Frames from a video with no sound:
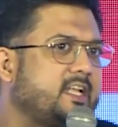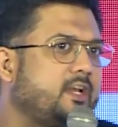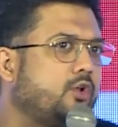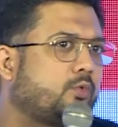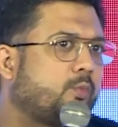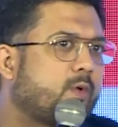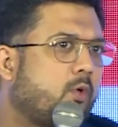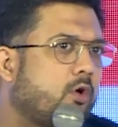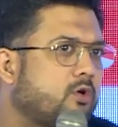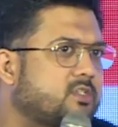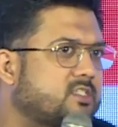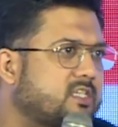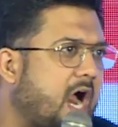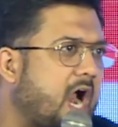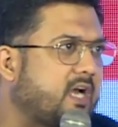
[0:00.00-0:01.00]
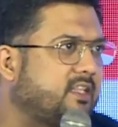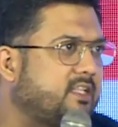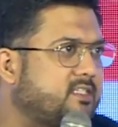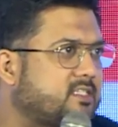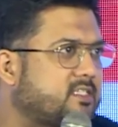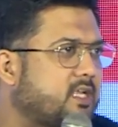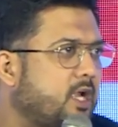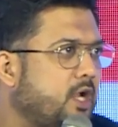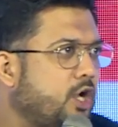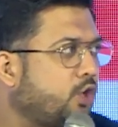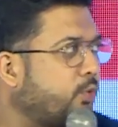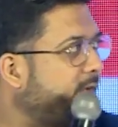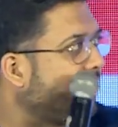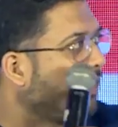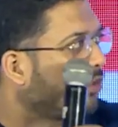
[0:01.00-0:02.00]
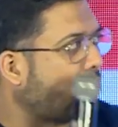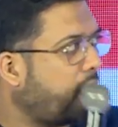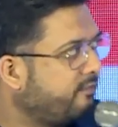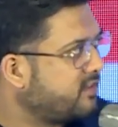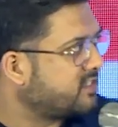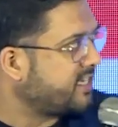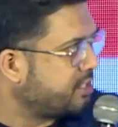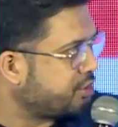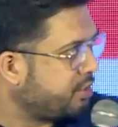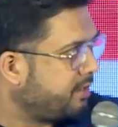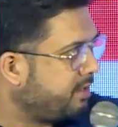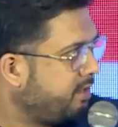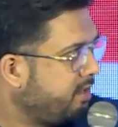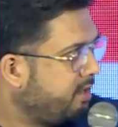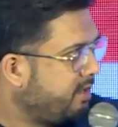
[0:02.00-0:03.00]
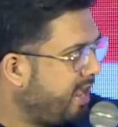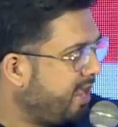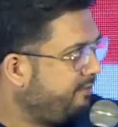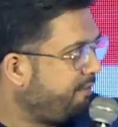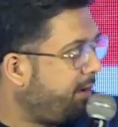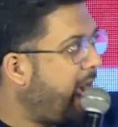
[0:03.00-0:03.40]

look, we want to start this Twitter conversation, right?